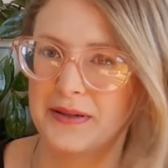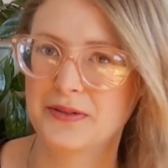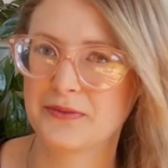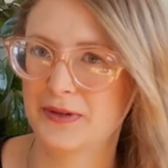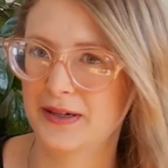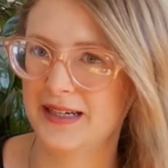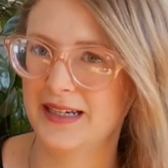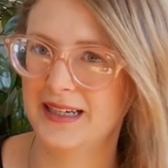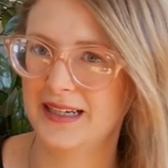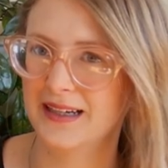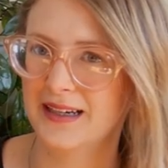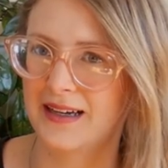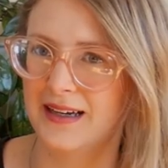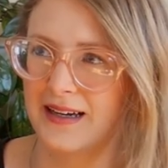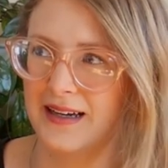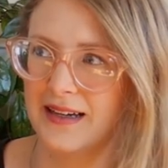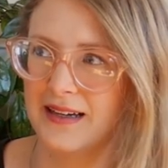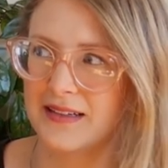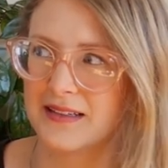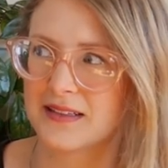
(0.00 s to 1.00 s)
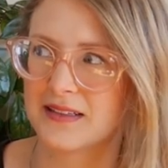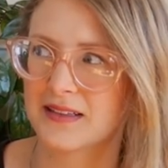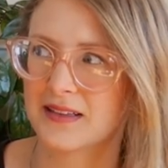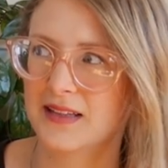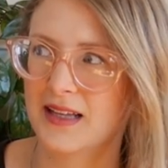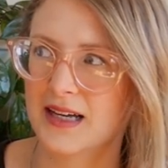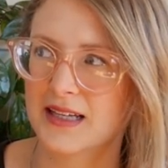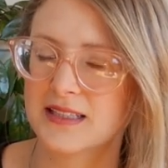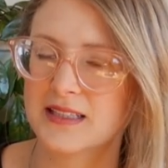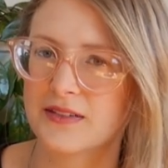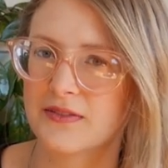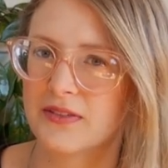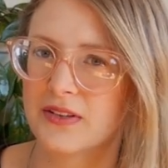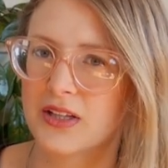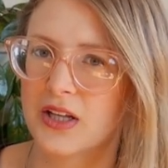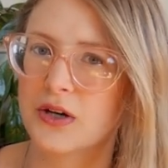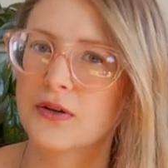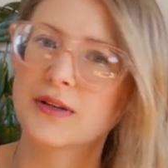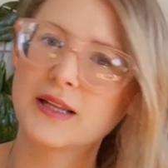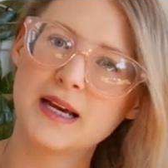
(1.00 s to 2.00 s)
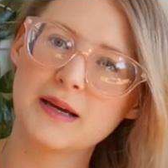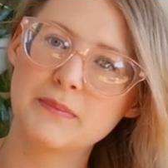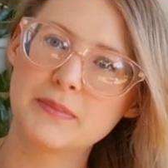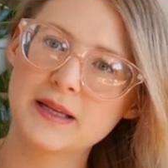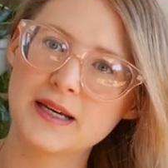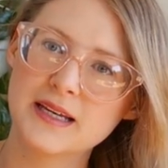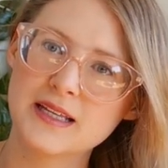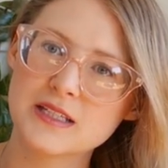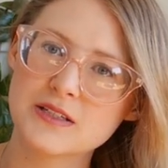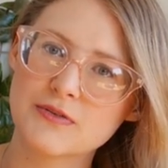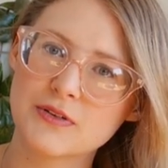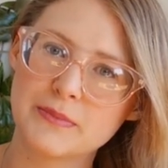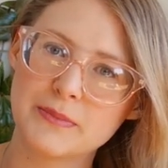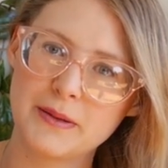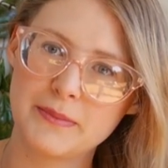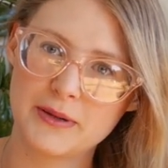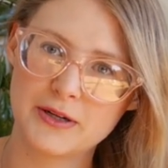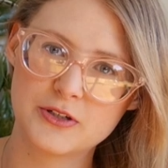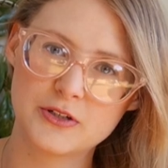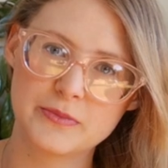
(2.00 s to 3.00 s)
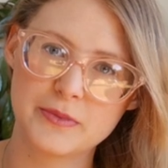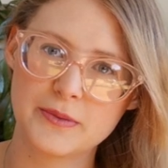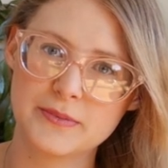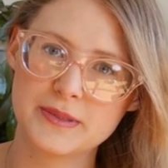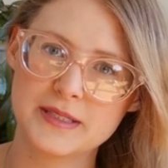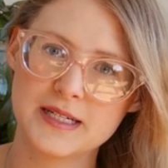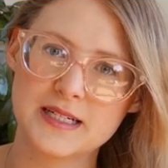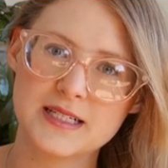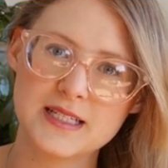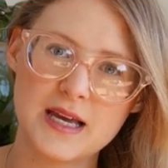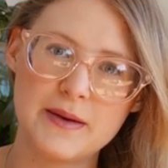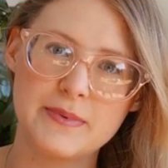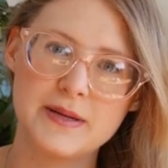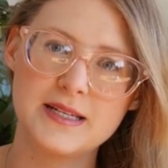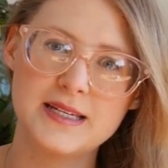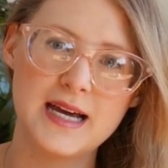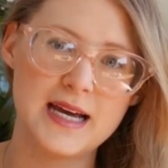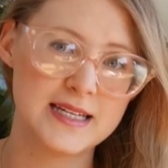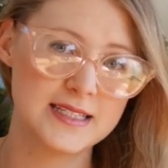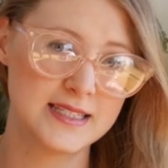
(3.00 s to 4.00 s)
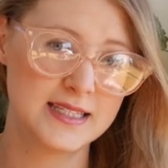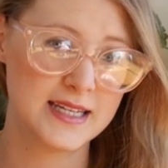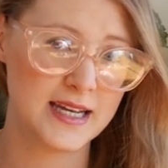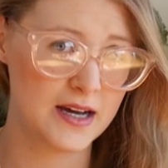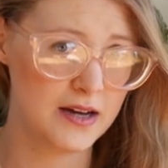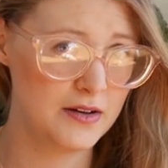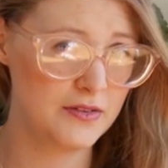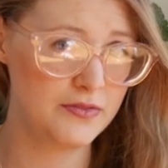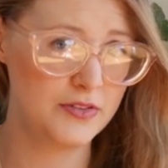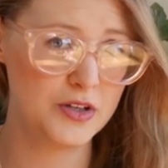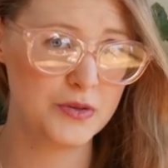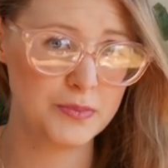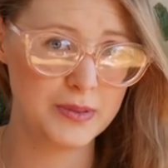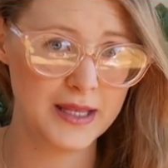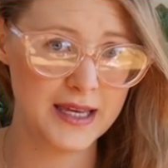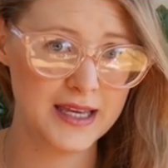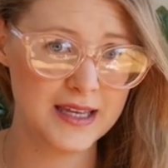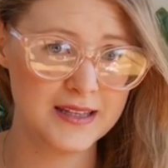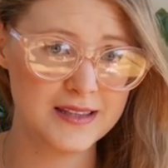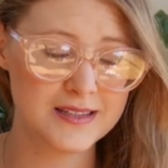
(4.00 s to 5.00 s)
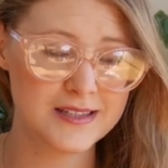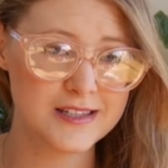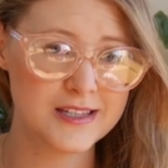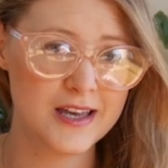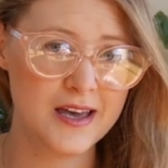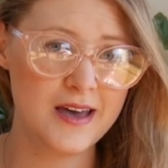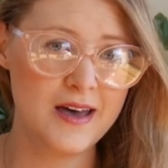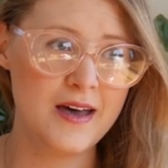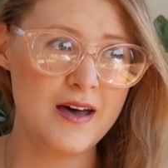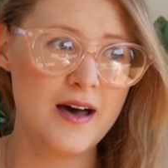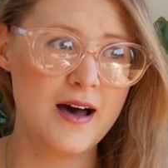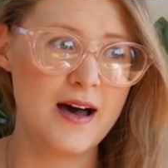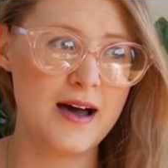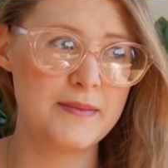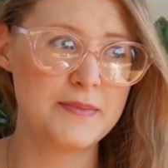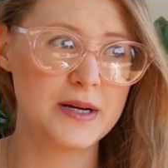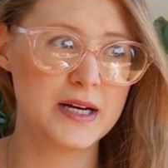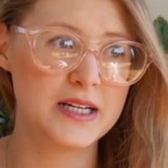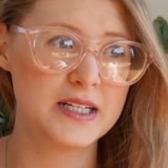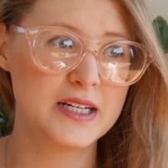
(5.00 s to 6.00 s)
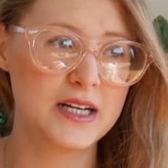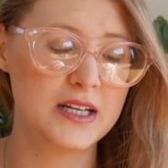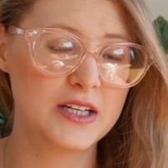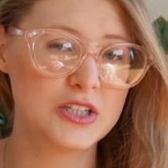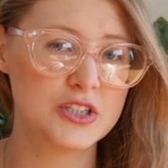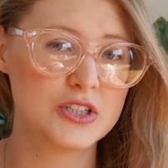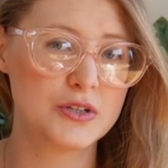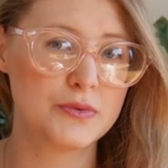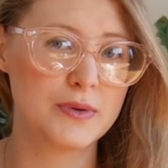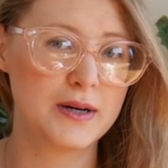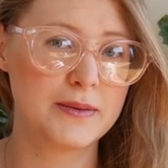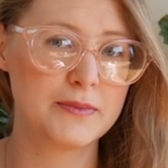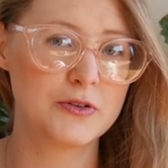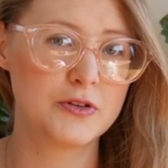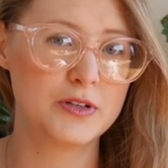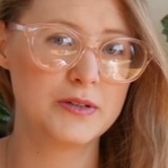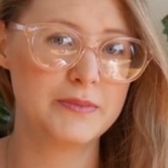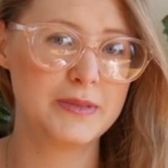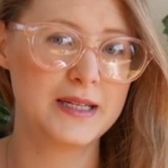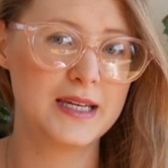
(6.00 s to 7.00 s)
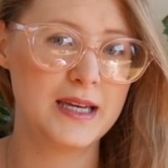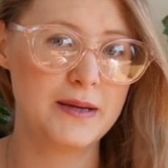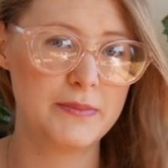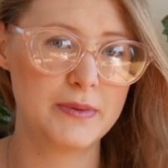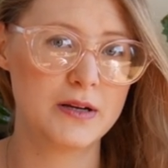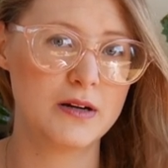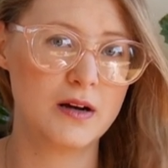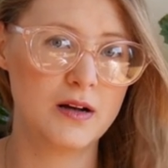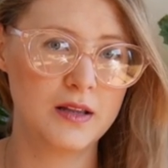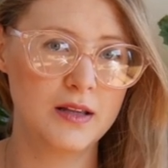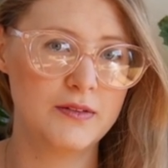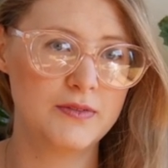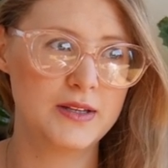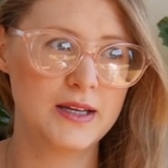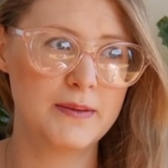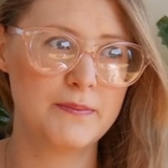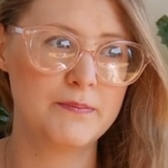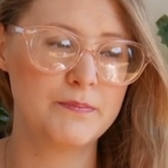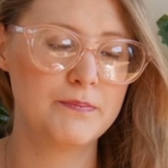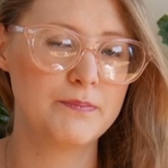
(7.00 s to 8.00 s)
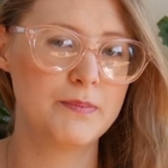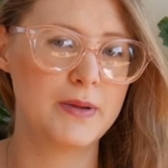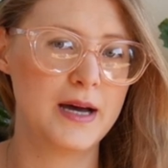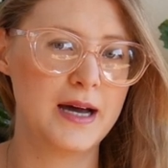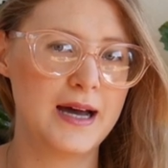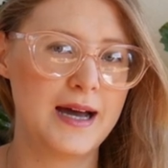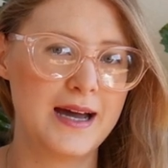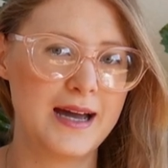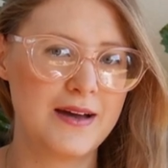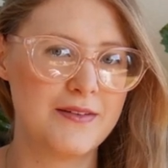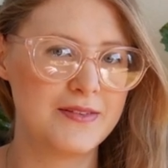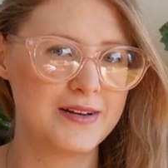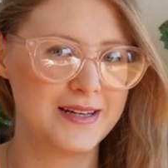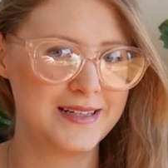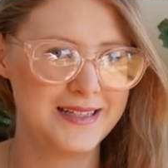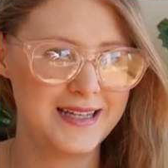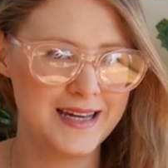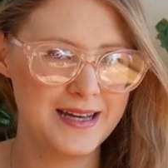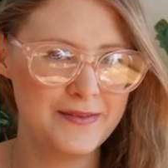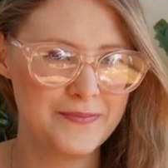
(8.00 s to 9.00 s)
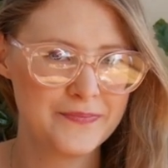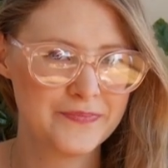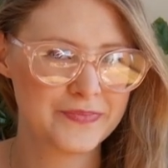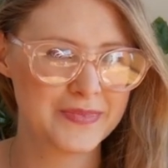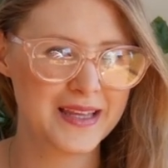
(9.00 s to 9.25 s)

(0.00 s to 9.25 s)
been wanting lots of low light plants for my bedroom upstairs. I've been testing out a few plants. I'm not entirely sure where I'm going to be keeping all of them, but I have an idea.